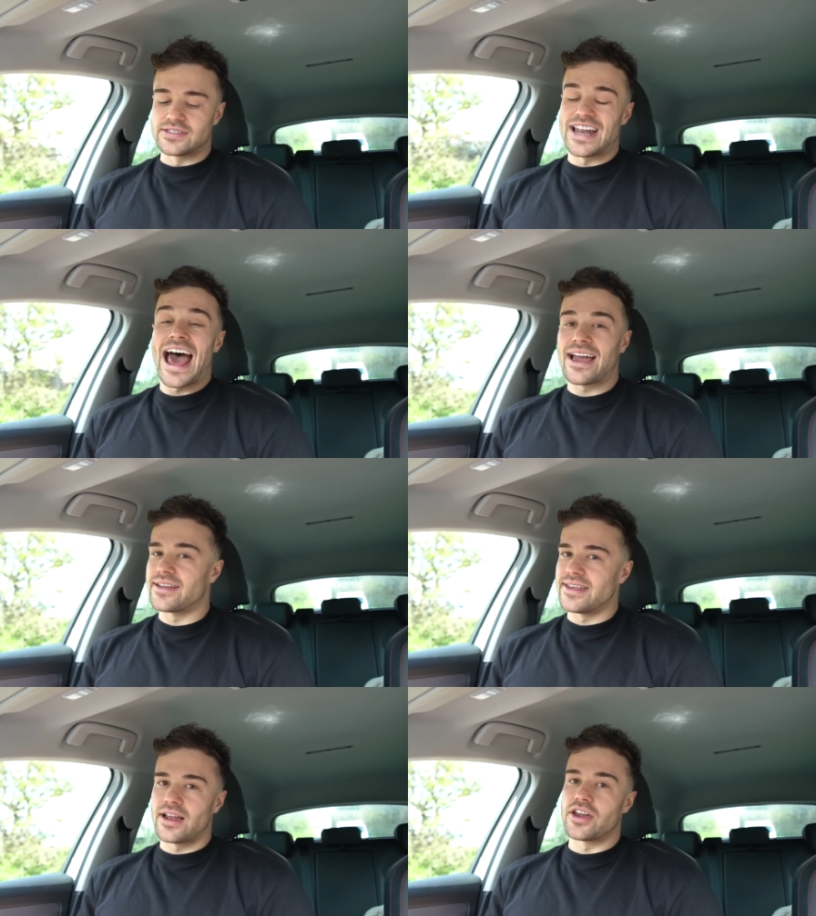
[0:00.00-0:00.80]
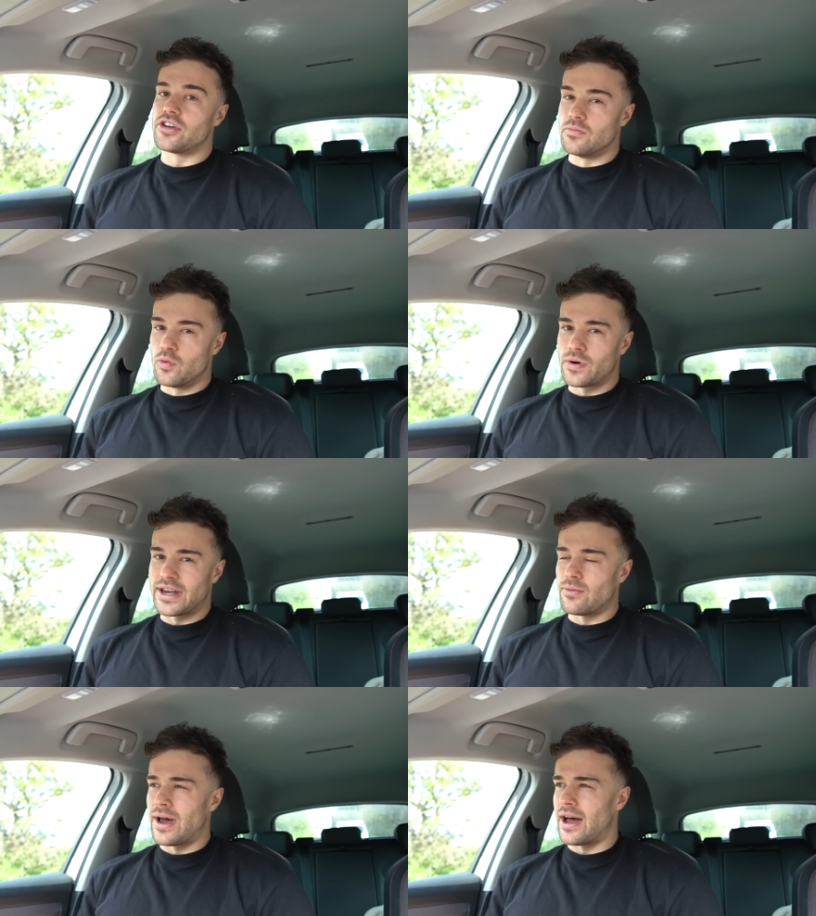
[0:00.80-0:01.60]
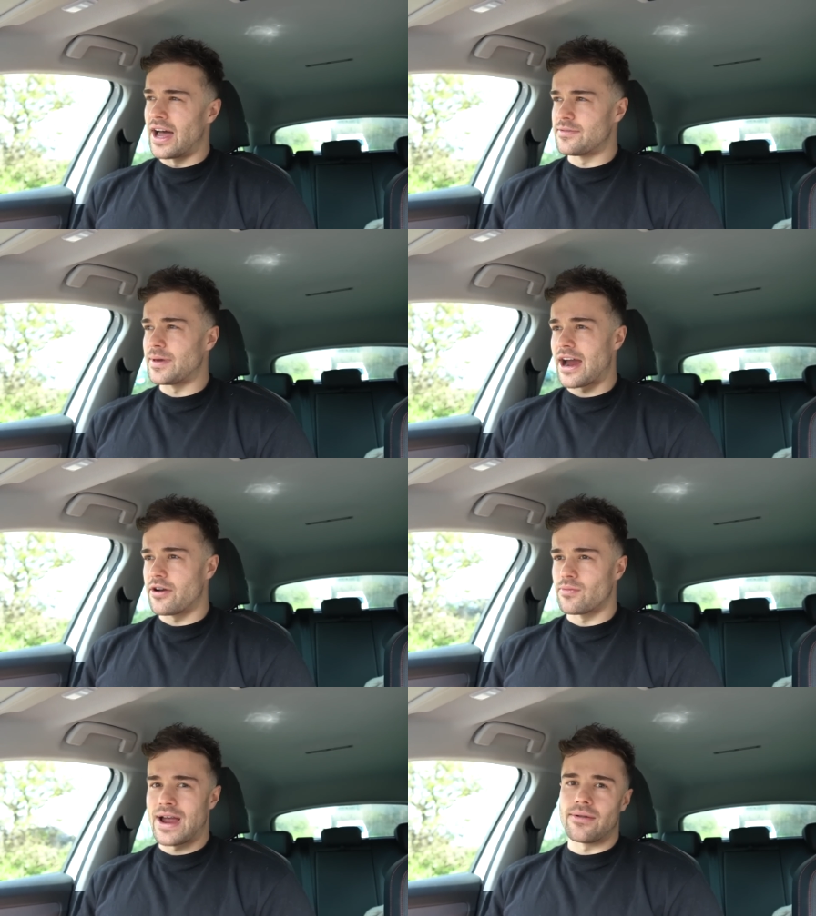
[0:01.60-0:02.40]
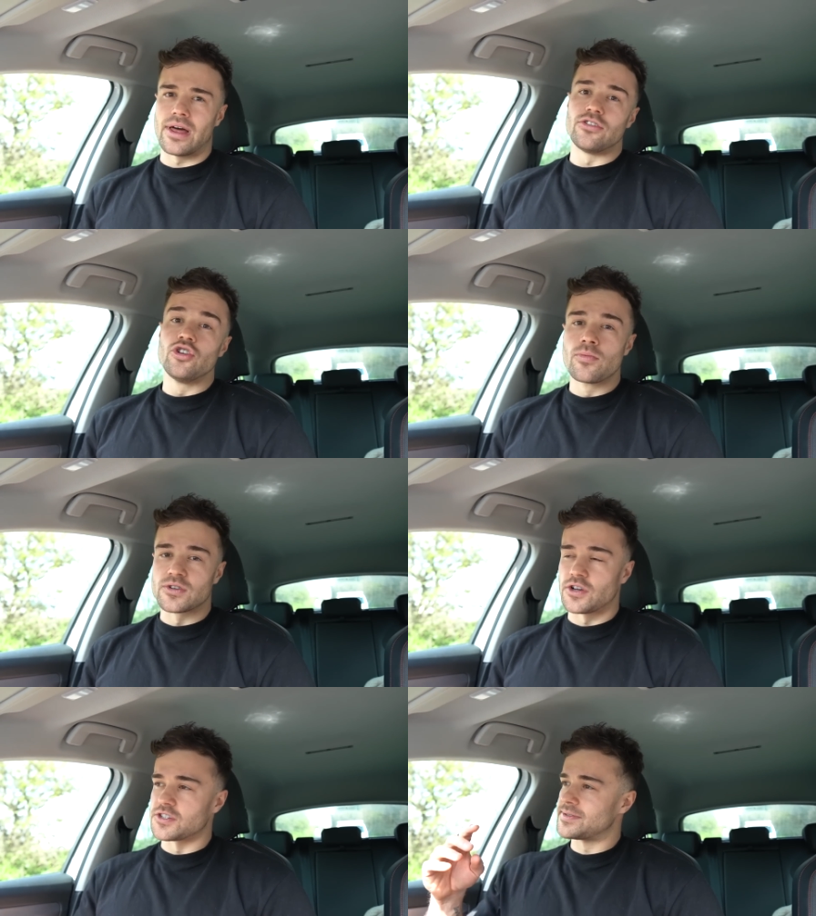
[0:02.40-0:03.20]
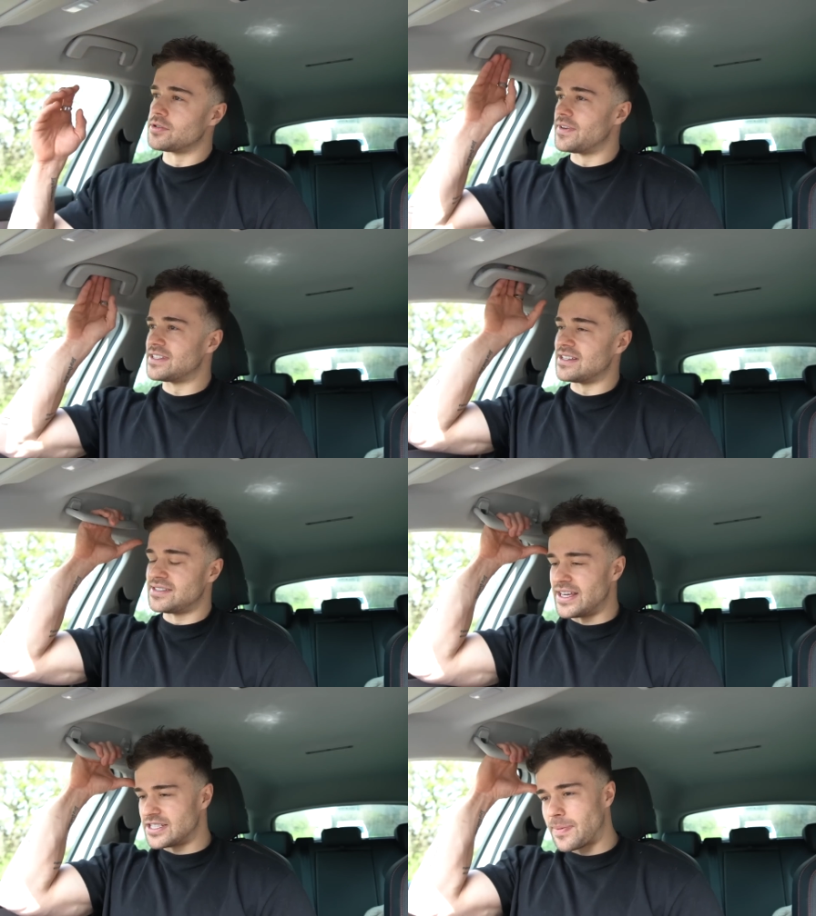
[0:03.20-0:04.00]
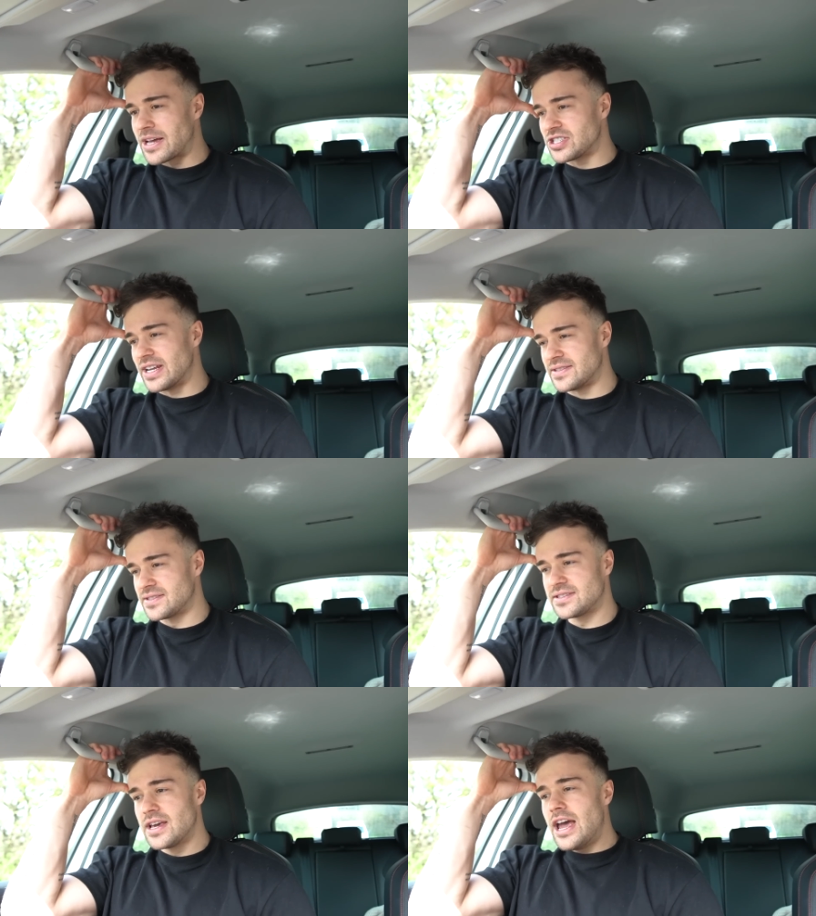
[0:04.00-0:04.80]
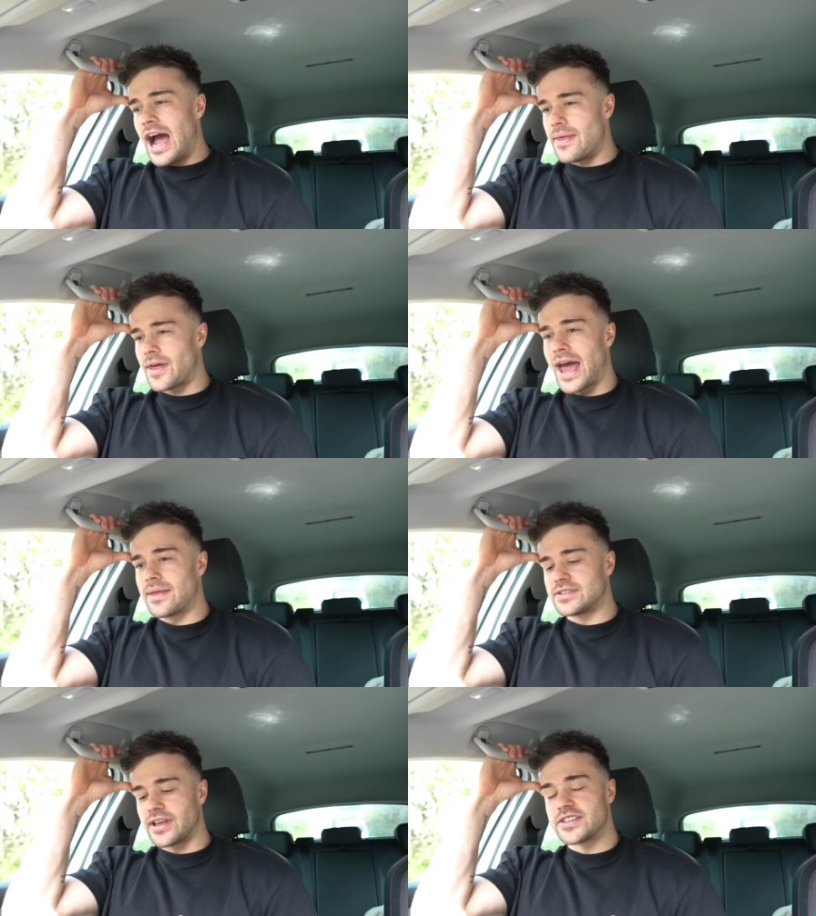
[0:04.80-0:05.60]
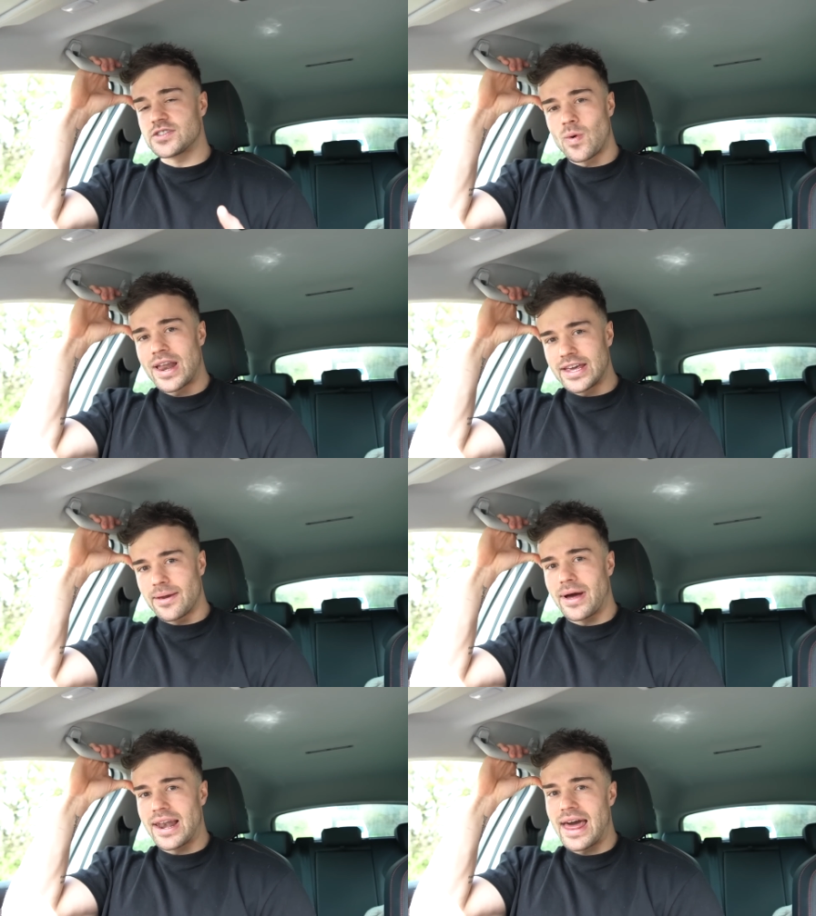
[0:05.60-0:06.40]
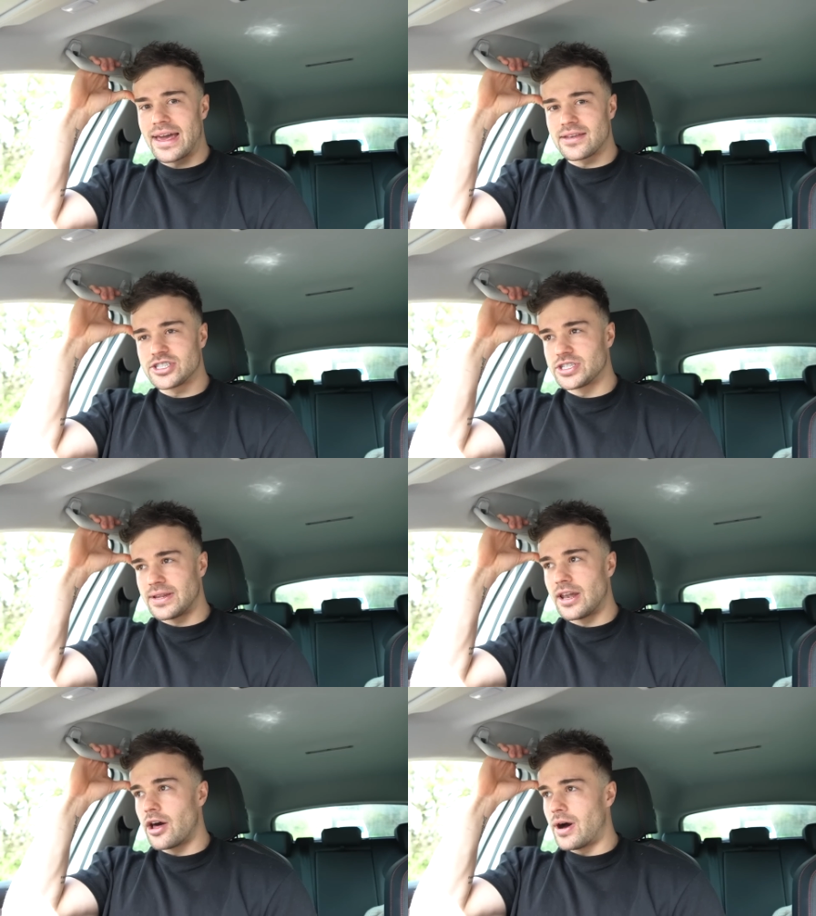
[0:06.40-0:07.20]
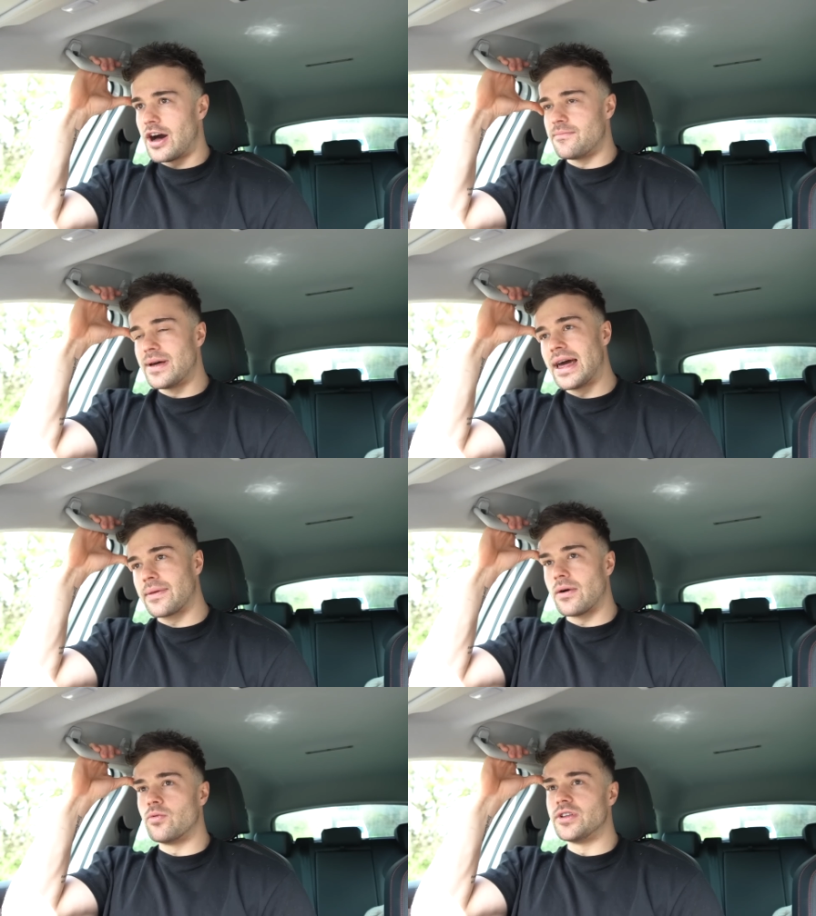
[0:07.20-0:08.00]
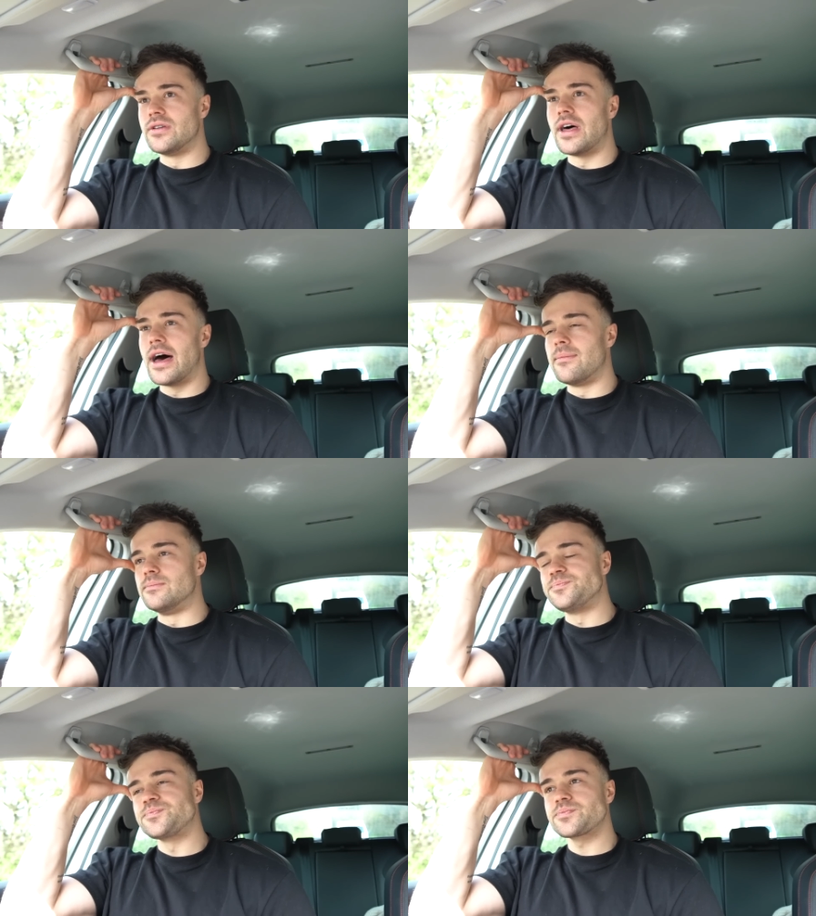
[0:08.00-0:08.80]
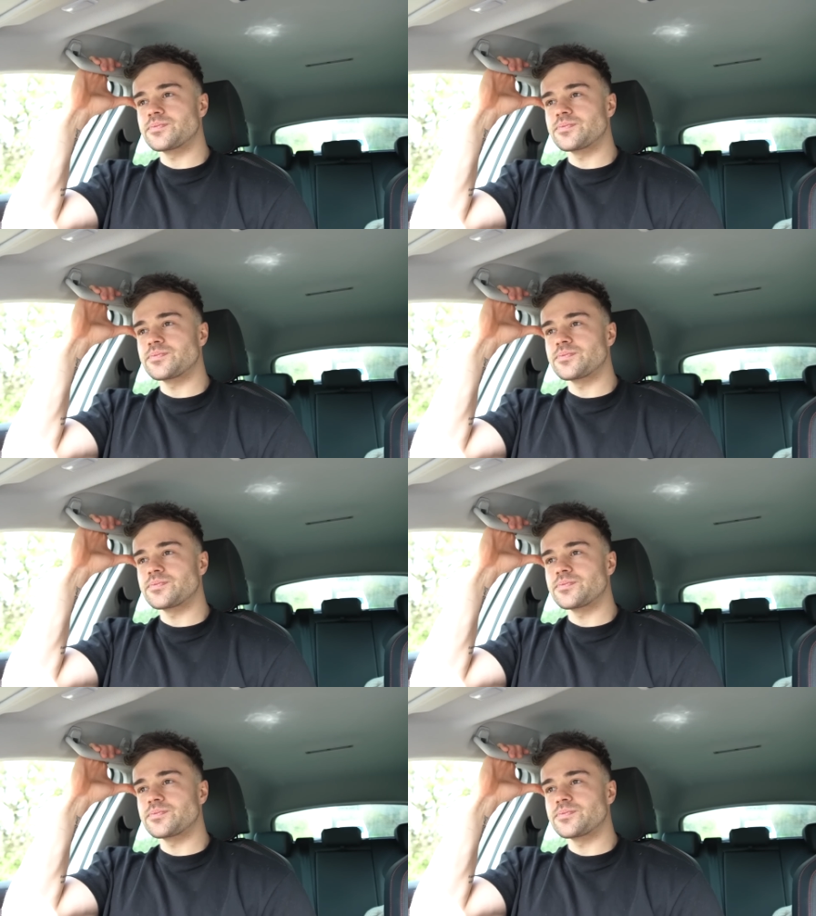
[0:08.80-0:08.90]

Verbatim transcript: I was in agony, like I couldn't walk anywhere. I had to be carried around, like numerous hospital visits, seeing specialists, and then I had this like swelling in my leg, just in the lower half of my leg that wouldn't um,